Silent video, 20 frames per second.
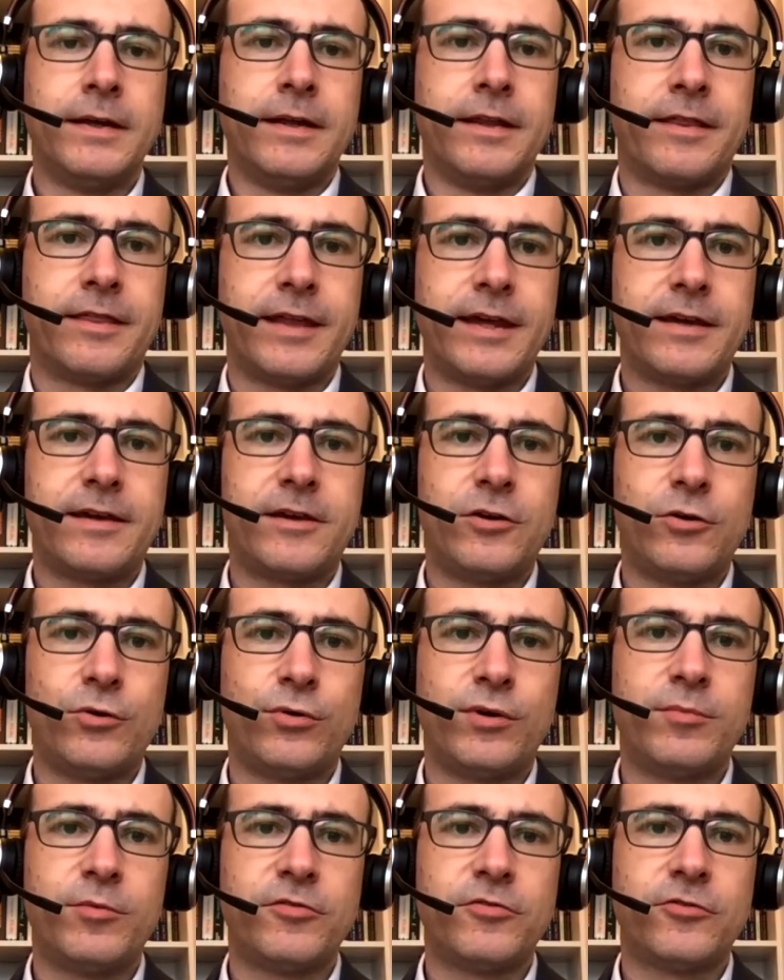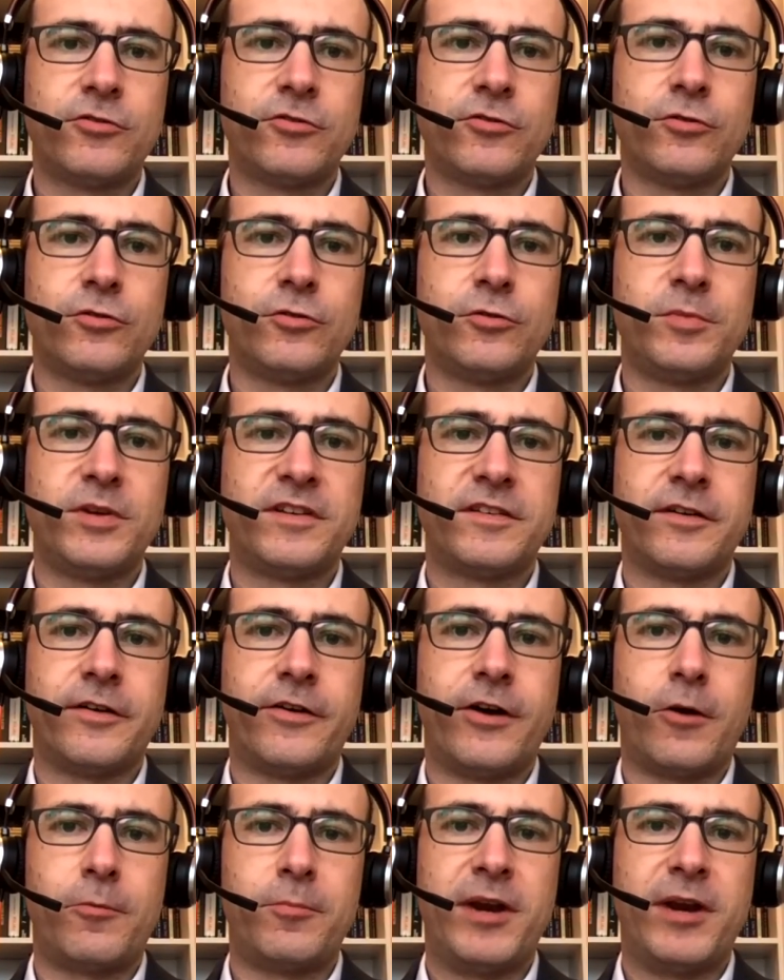Thank you. We move to Mr.
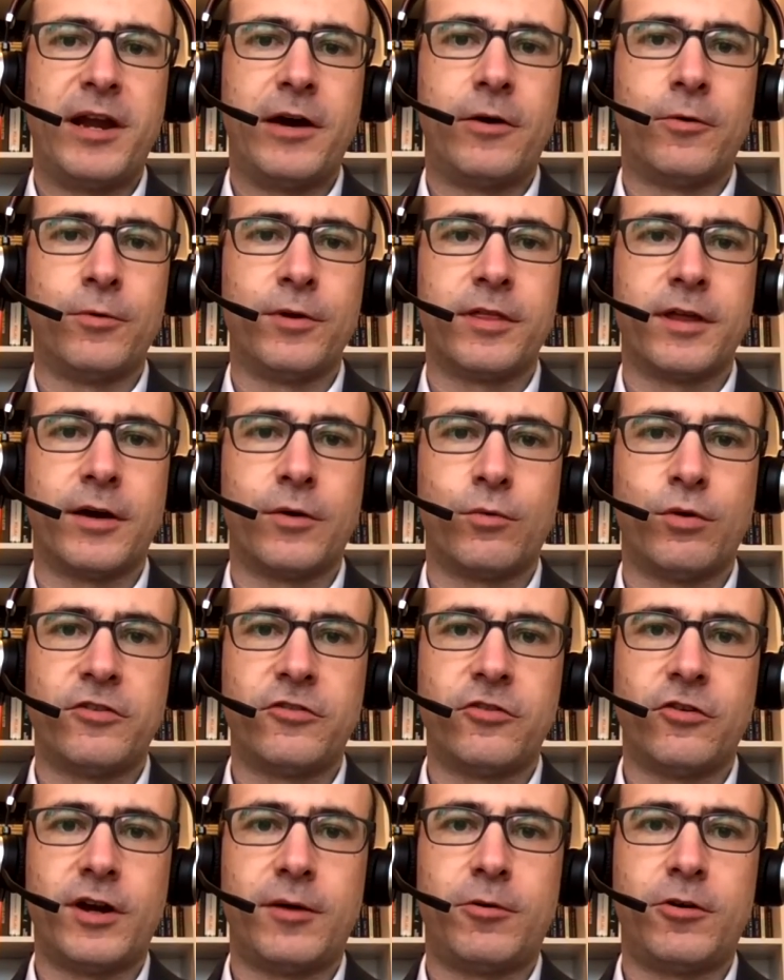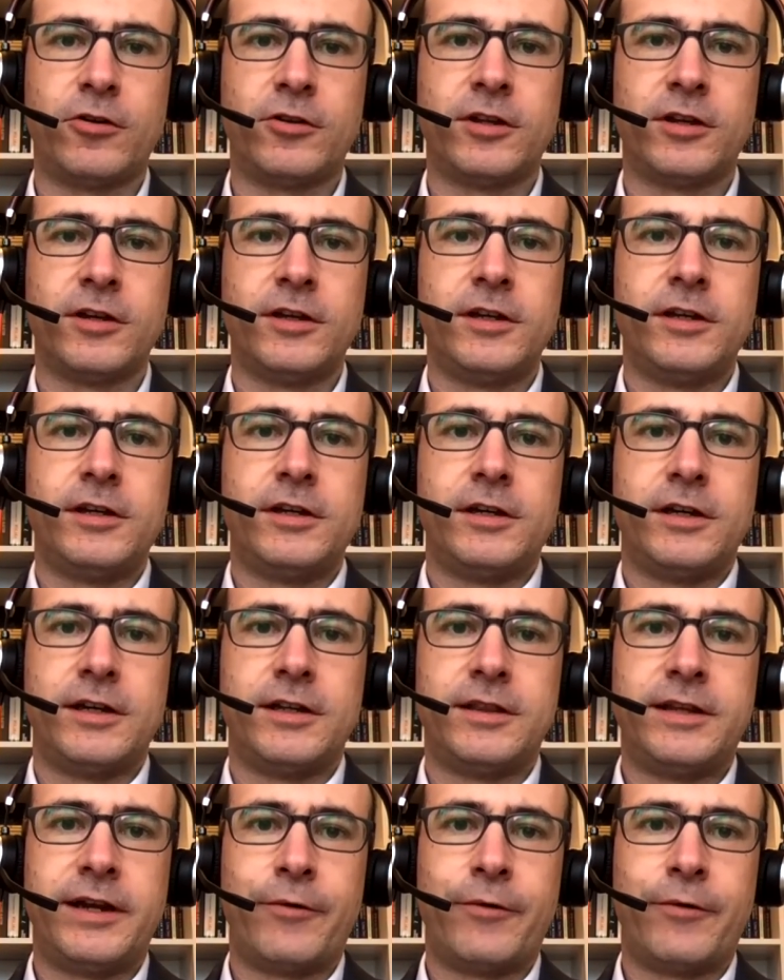Ram now with a question about the